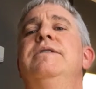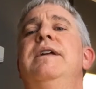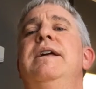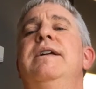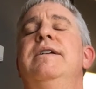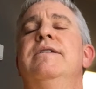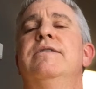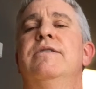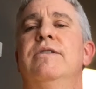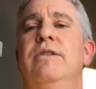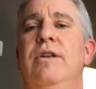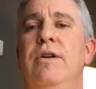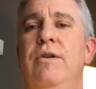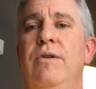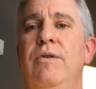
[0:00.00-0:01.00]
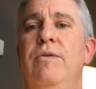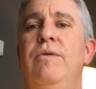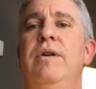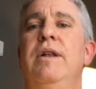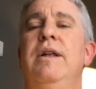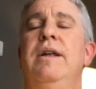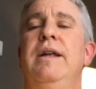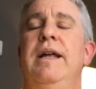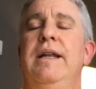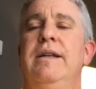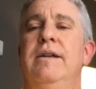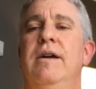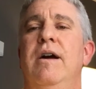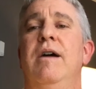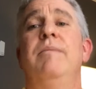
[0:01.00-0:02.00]
Take it slow
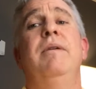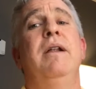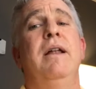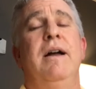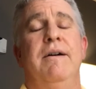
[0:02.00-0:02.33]
and calm.